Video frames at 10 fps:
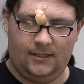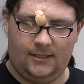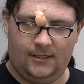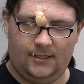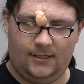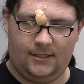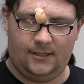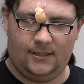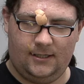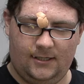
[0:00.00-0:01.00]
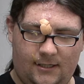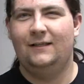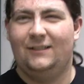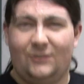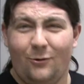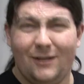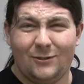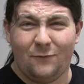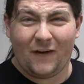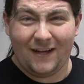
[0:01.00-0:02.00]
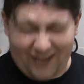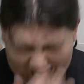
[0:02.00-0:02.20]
Huh. You want to fucking